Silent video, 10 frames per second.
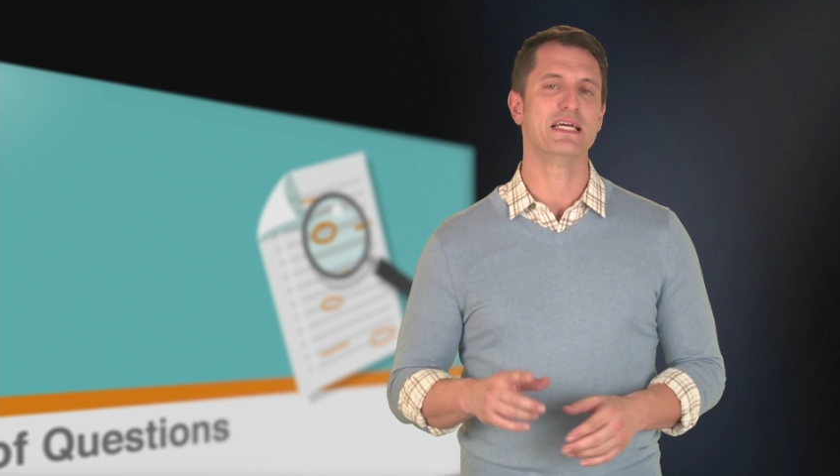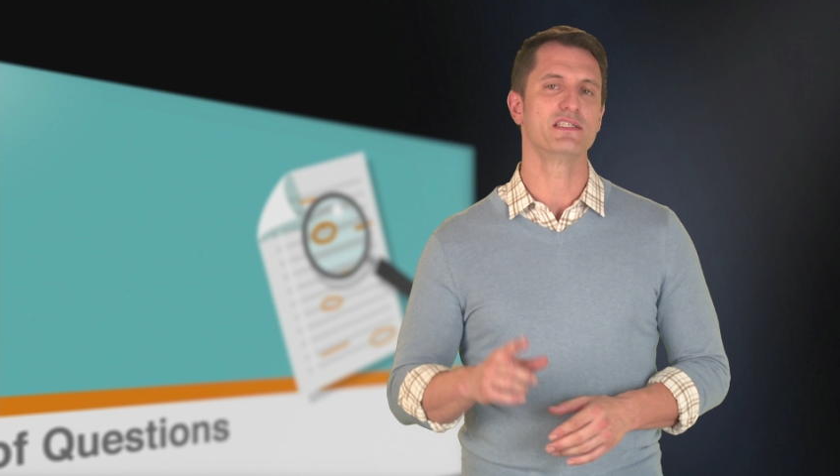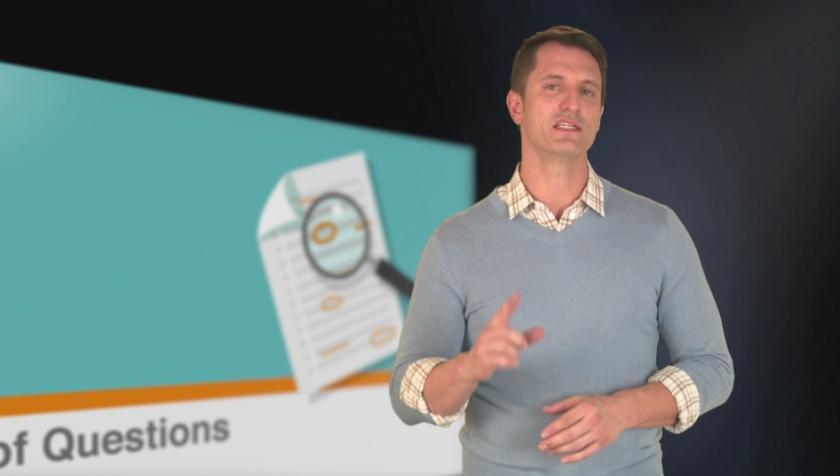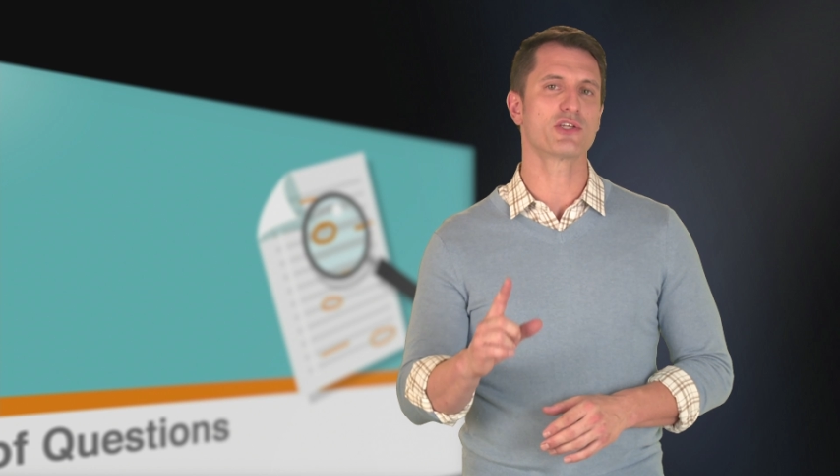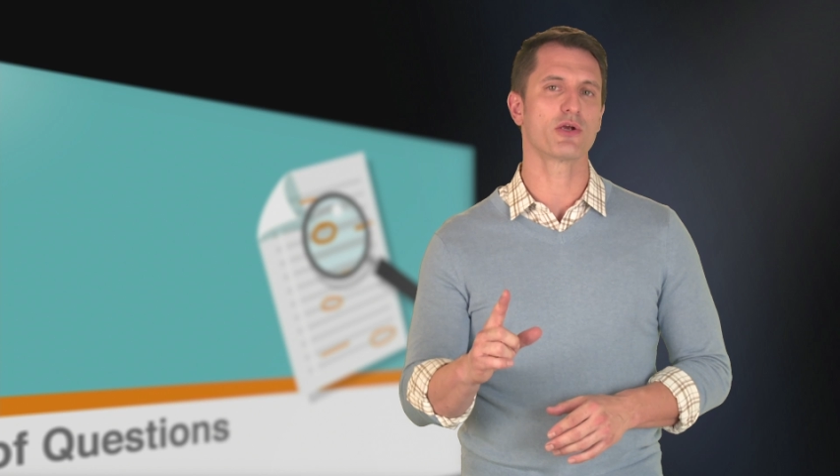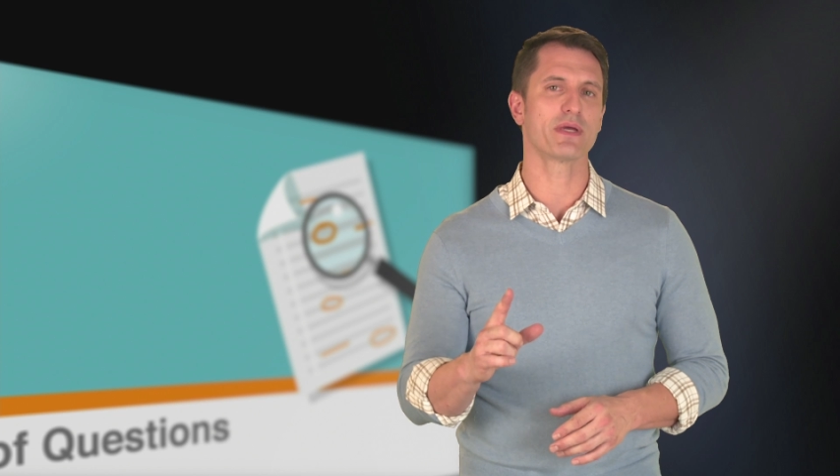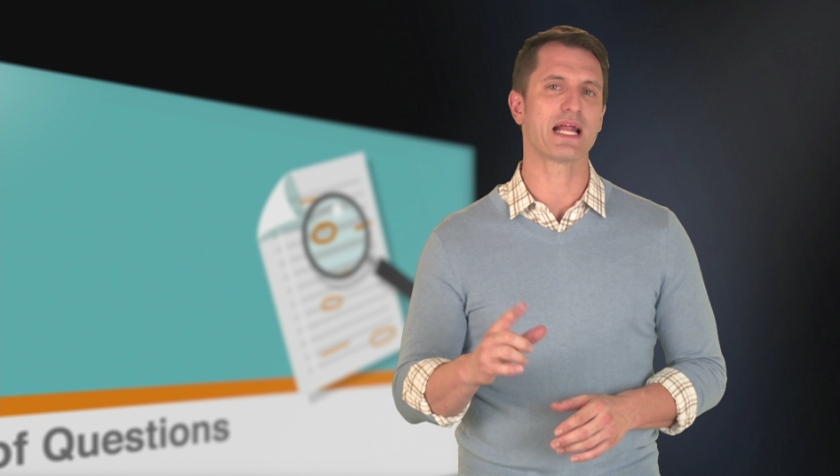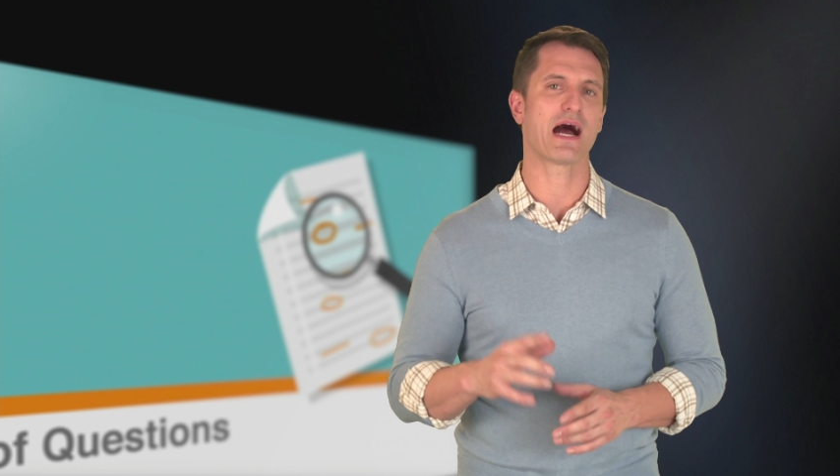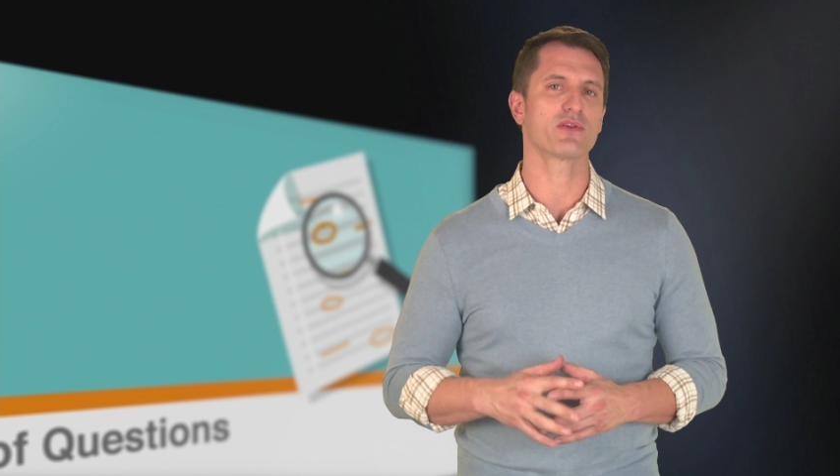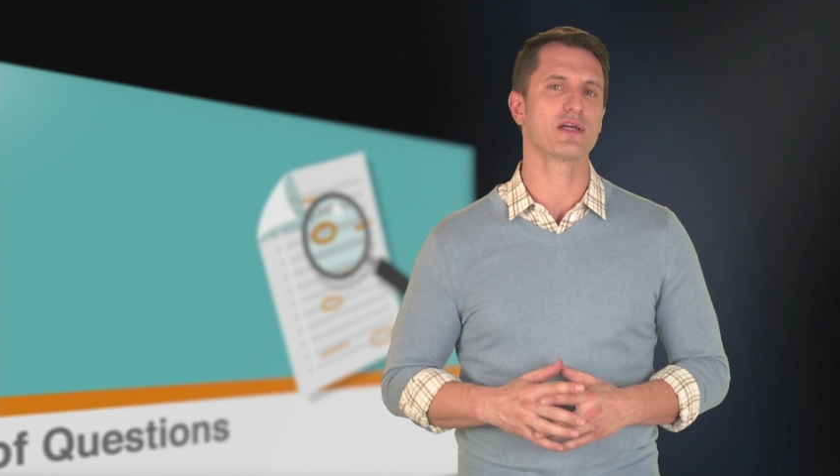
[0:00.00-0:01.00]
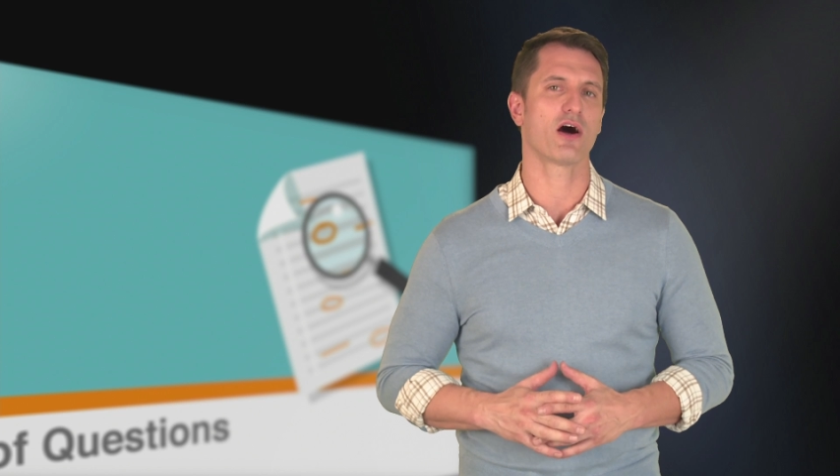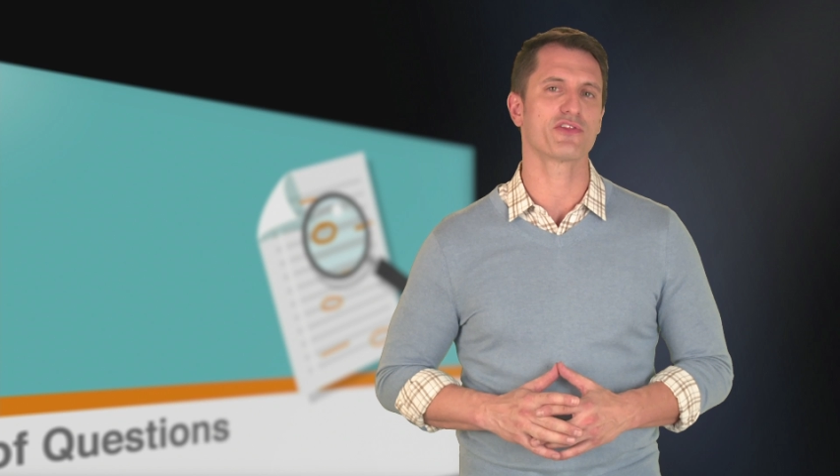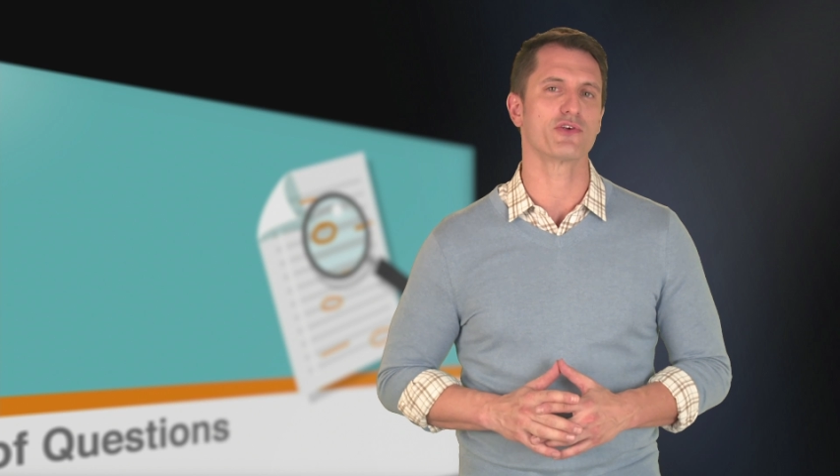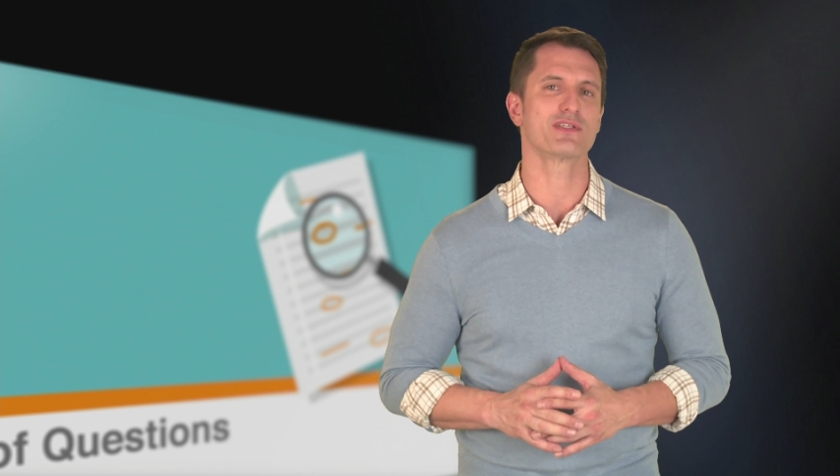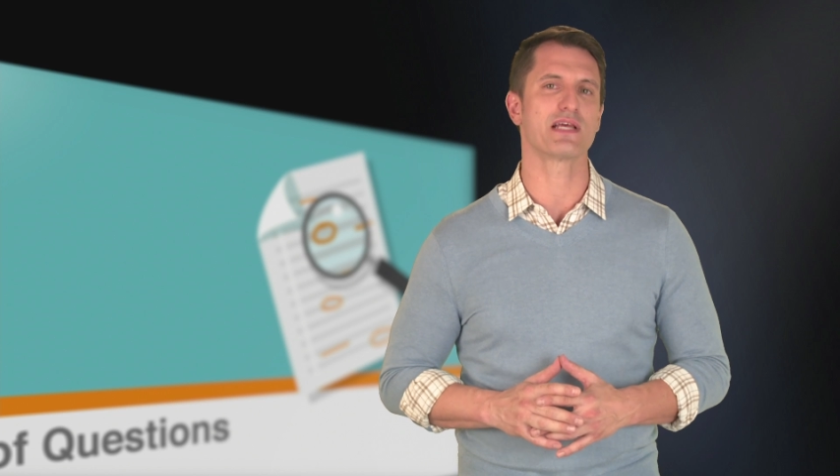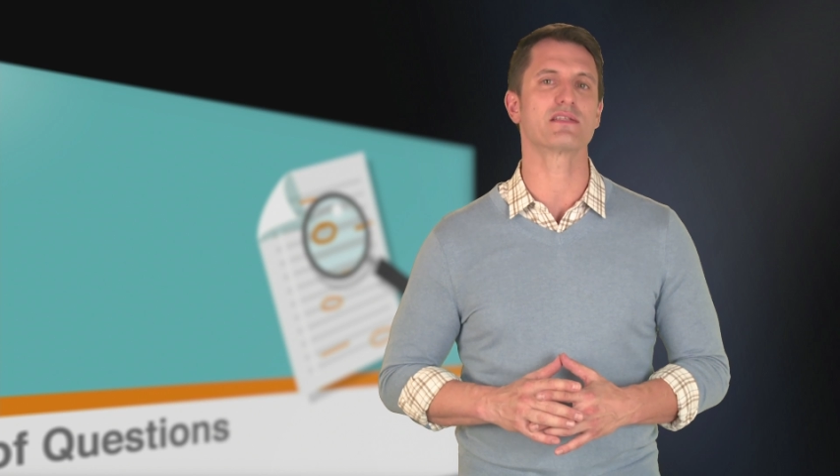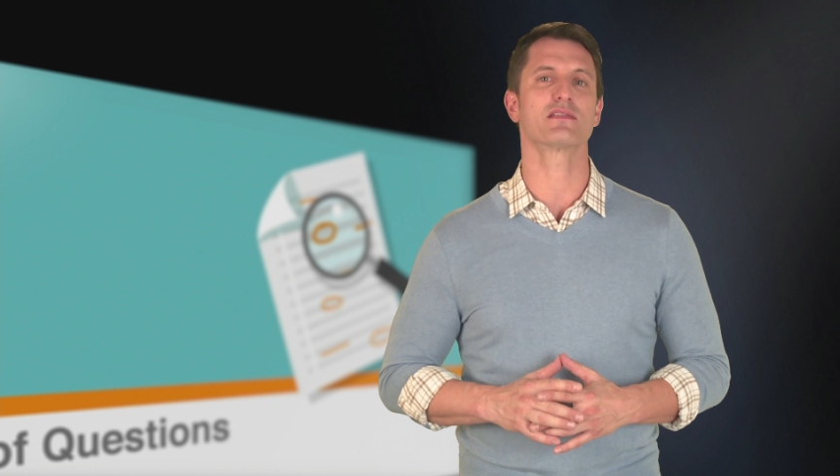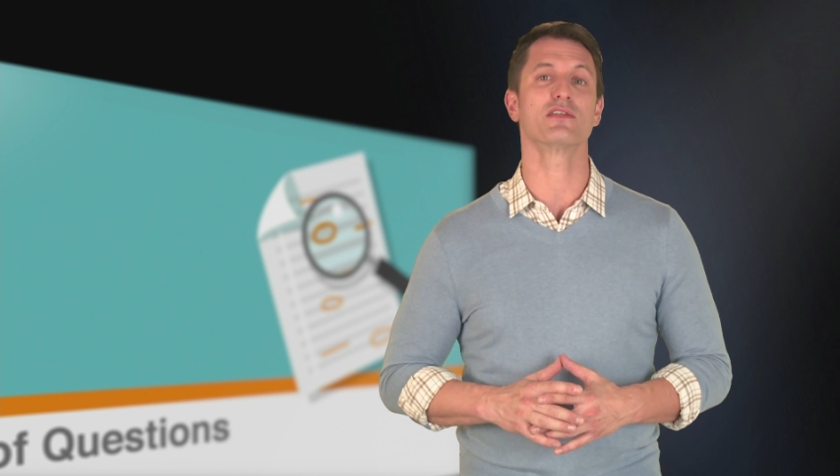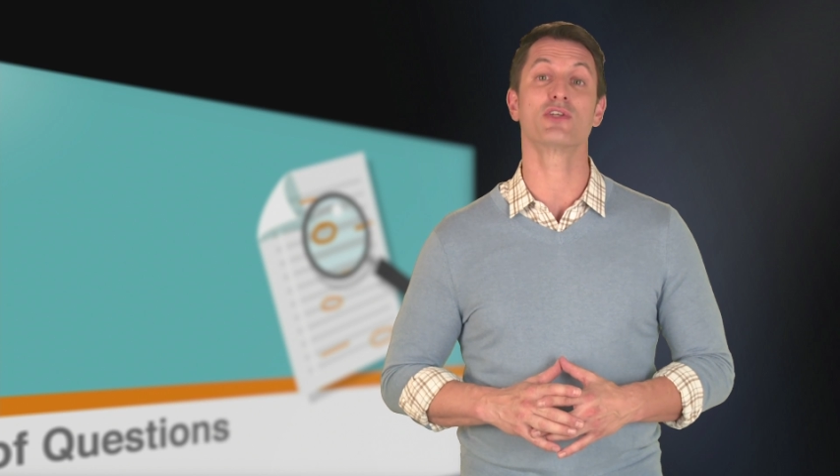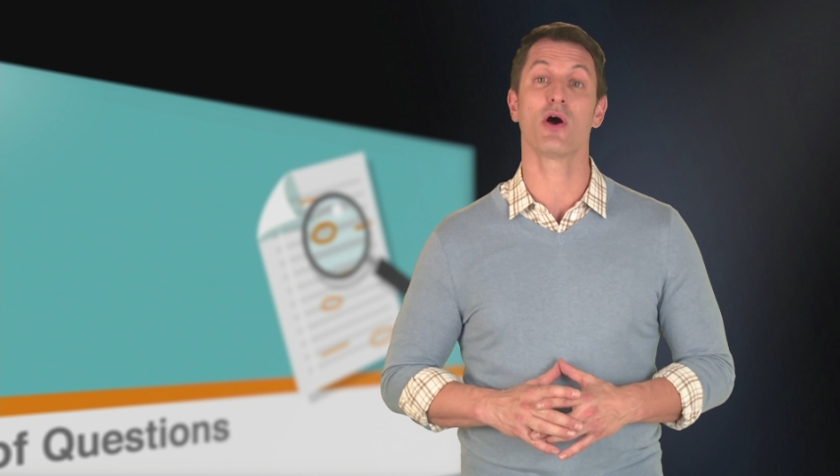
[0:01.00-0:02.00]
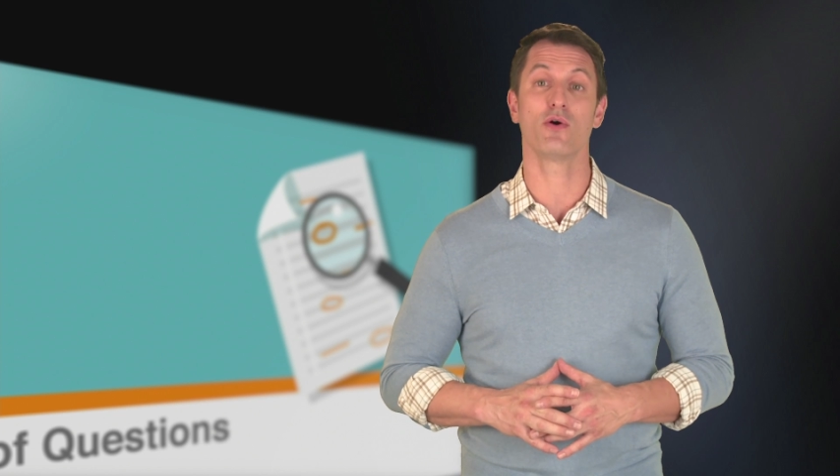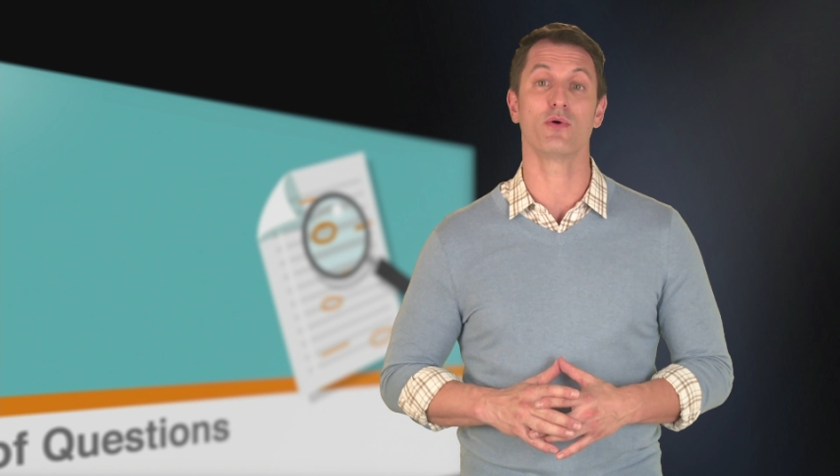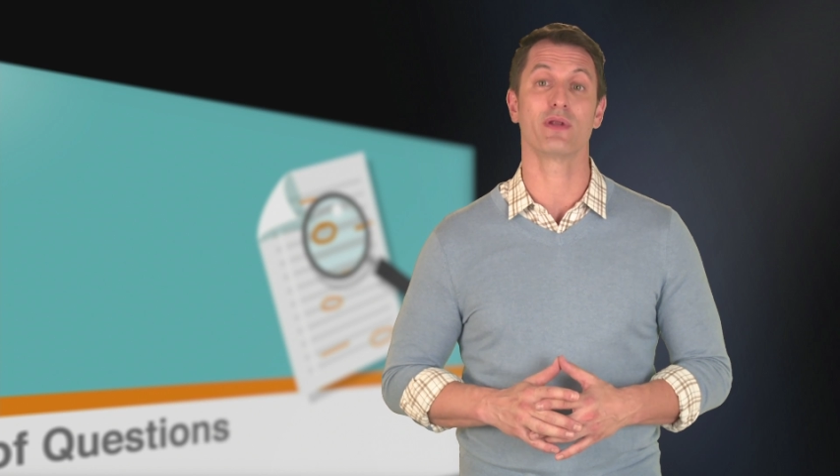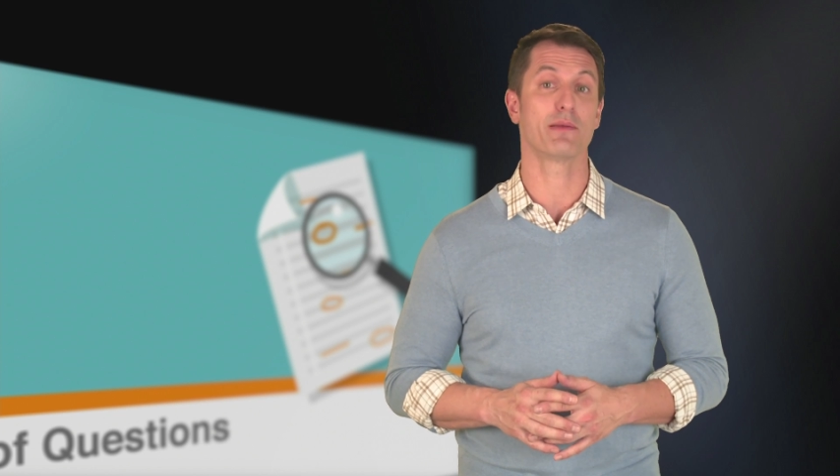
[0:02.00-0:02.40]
determine how the author sets the tone